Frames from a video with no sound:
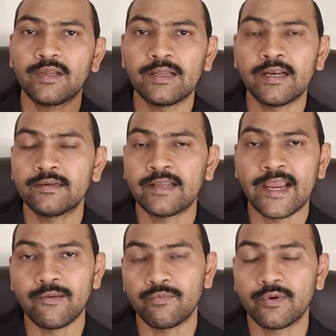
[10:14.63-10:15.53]
at
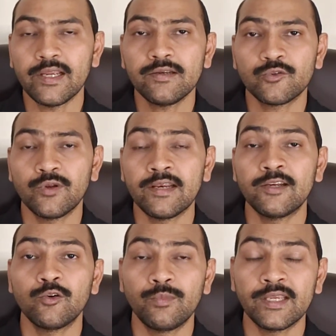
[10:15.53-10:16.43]
height, right? So, and
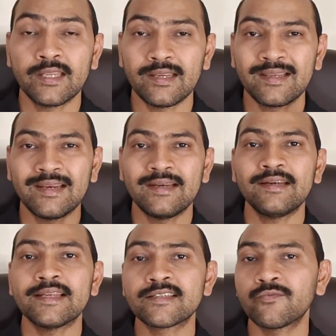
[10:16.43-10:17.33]
it will be creating
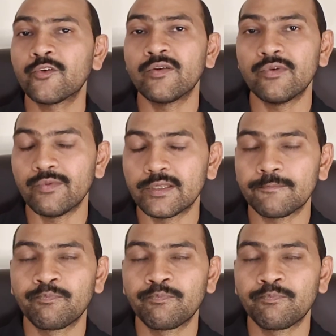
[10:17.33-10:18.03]
tension for everyone.